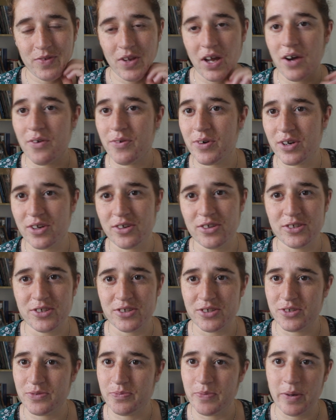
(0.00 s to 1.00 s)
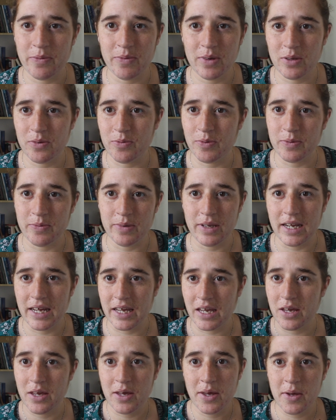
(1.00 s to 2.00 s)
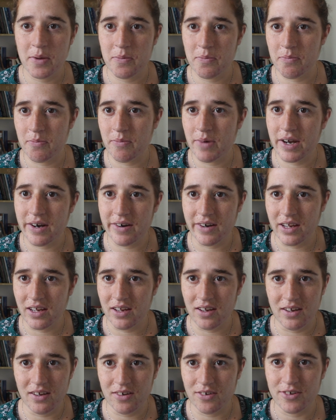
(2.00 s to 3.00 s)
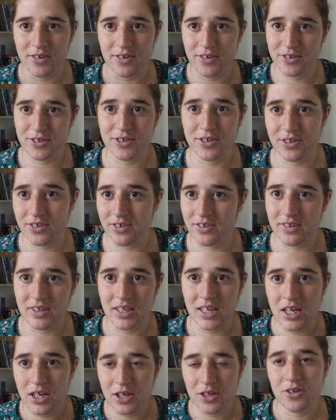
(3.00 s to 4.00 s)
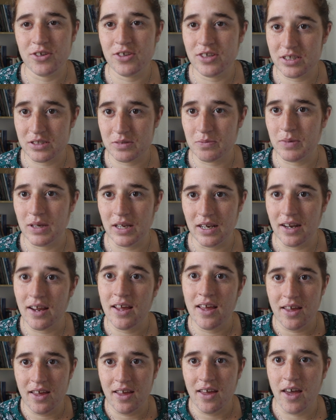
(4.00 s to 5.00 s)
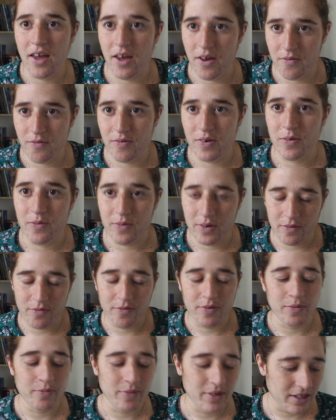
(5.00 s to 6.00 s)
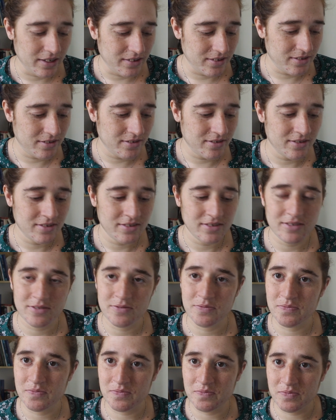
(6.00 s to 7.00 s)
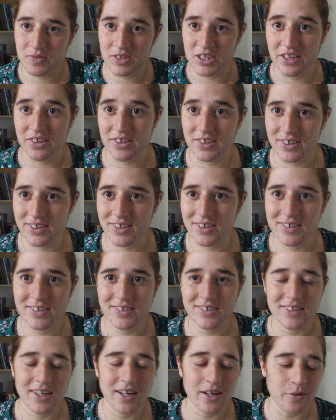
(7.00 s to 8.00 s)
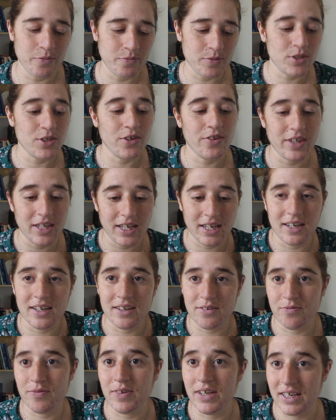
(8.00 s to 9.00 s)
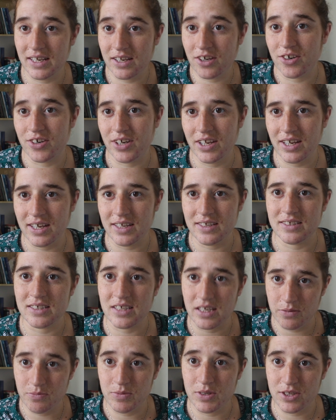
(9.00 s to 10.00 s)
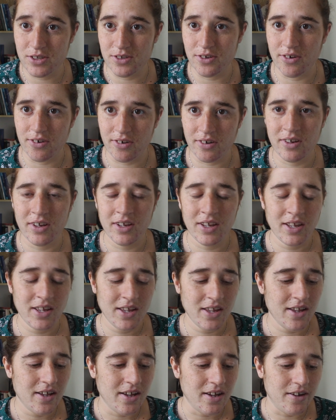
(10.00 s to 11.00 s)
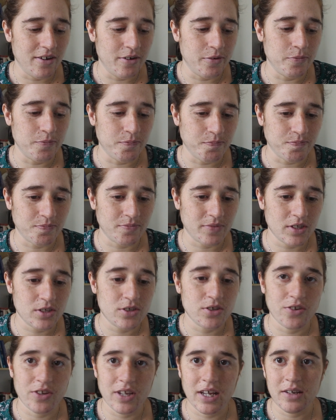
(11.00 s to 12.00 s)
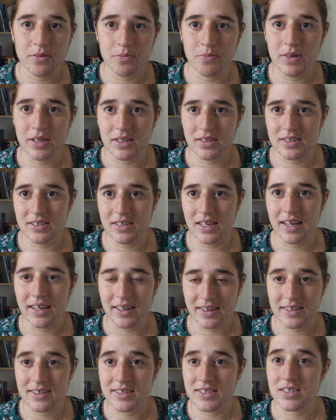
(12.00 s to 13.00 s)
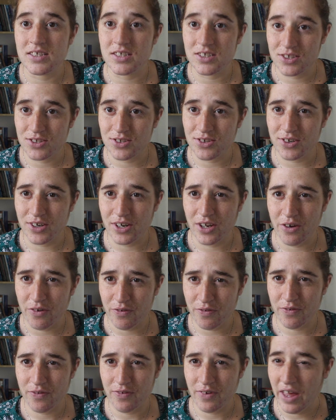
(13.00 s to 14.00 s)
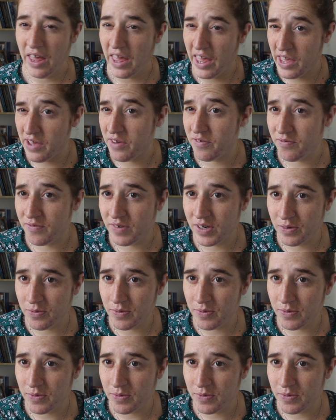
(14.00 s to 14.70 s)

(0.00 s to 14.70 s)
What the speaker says: our cultures, maybe it will be like Mary or John. You just mean everyone from that gender. So then in Korea is Kim Ji-young. So that means, like, this is the story of every